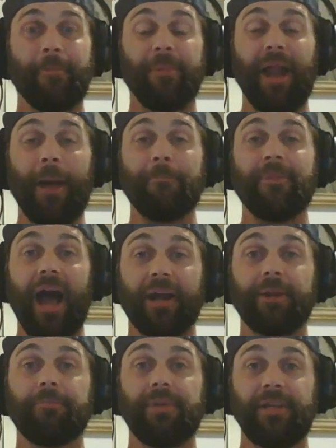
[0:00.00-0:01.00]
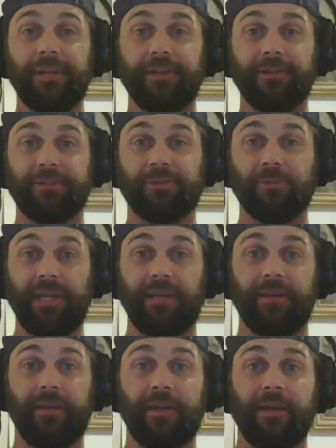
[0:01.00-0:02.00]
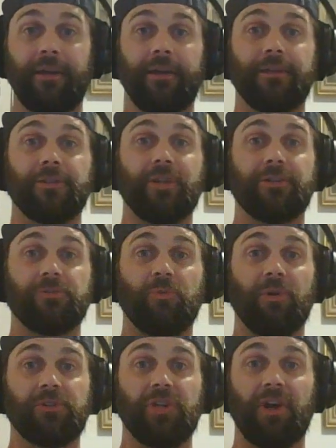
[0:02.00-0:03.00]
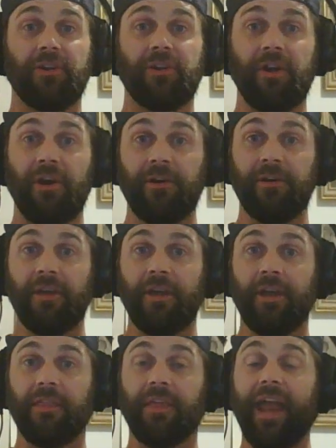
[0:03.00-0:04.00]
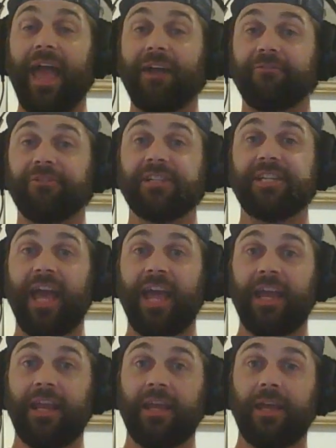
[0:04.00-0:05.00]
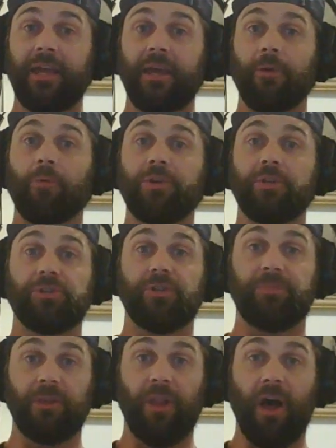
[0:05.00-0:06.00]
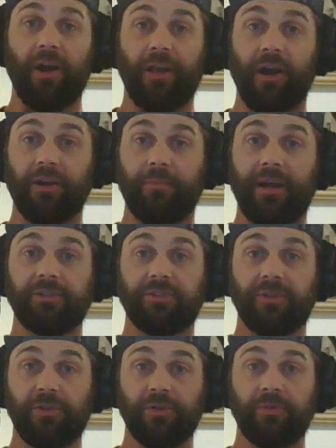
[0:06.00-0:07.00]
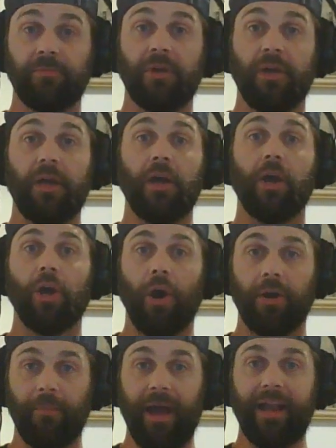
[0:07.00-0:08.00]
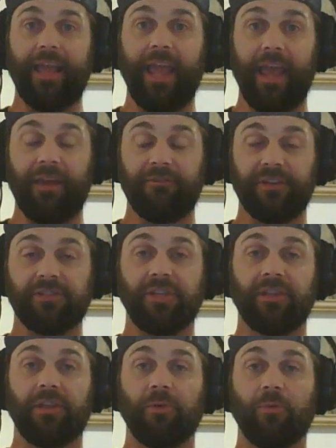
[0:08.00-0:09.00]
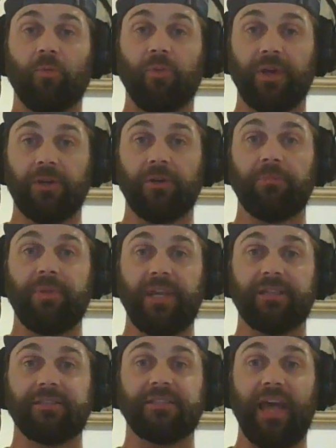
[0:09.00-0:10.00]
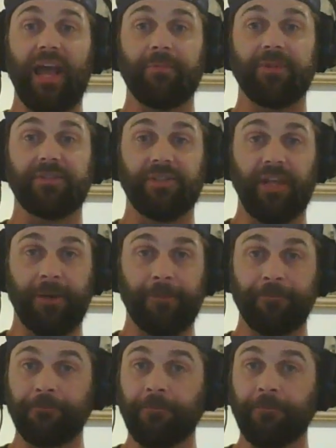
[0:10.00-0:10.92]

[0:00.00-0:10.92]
but I'm not going to be here this week. So I just want y'all to know that every day when you should be logging onto my Zoom, go to my Canvas and there will be assignments there.